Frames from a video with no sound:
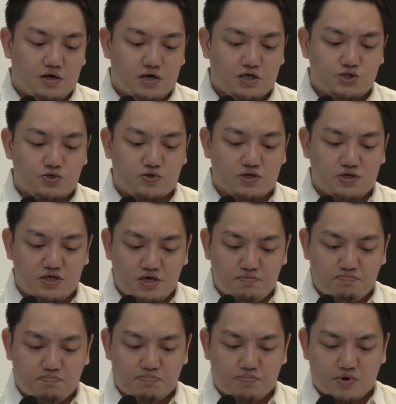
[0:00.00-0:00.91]
into a
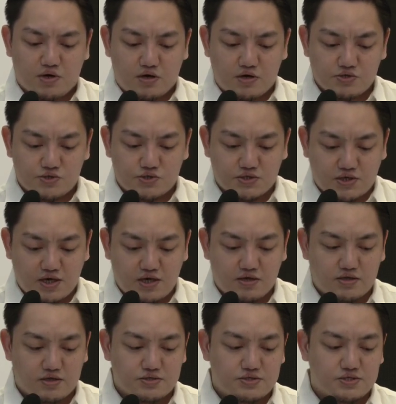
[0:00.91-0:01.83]
deep,
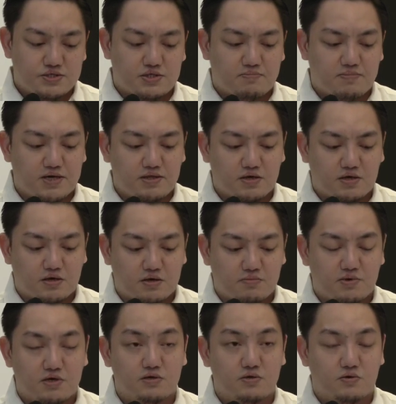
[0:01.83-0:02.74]
large-scale, and systematic
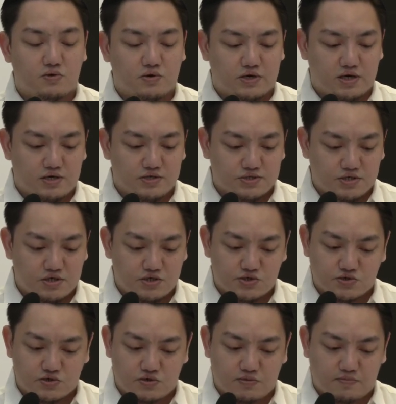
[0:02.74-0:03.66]
criminal
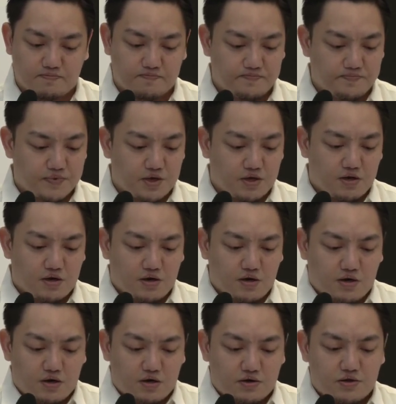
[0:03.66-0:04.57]
organization.
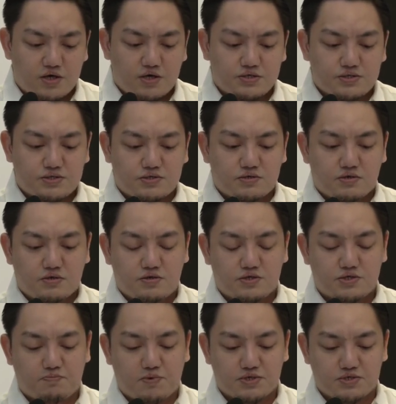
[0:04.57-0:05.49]
Thus,
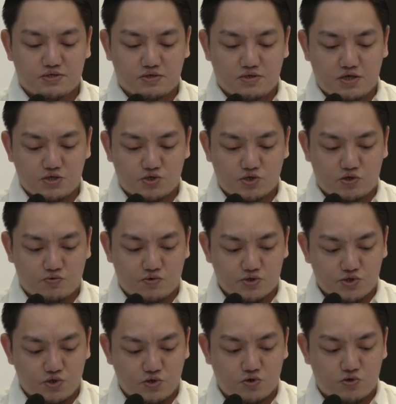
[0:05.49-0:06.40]
this presentation
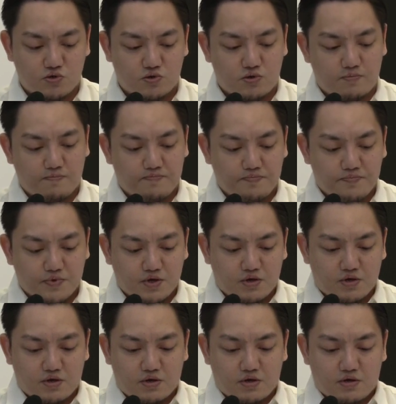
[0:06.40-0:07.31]
will show
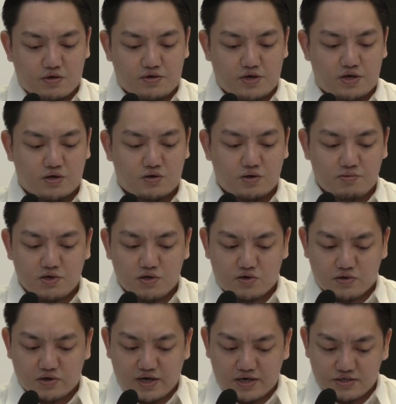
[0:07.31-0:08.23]
that a criminal
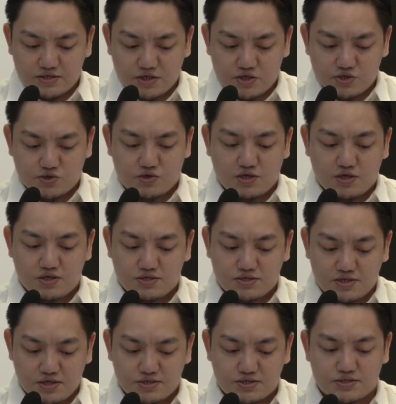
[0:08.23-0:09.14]
organization
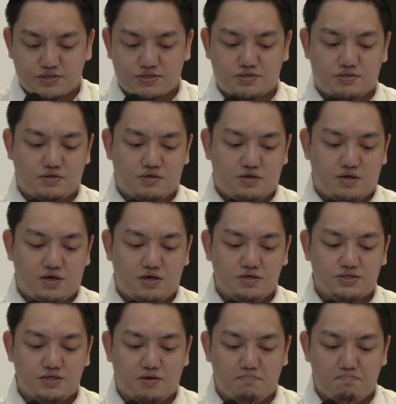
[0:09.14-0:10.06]
exists and
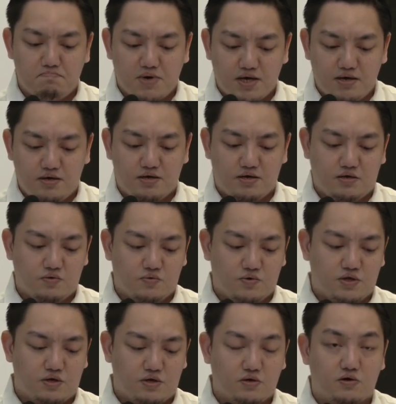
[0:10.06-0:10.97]
is embedded
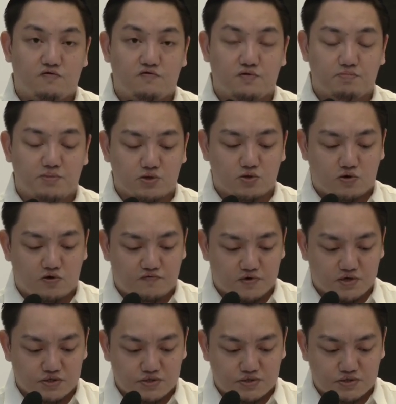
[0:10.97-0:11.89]
within a government
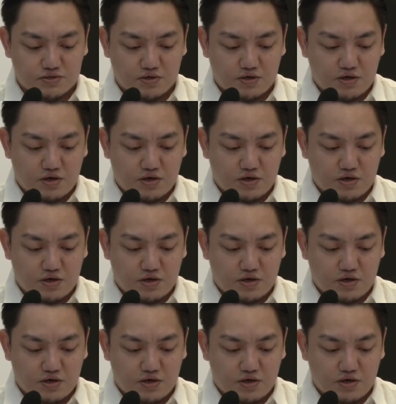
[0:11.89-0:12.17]
office,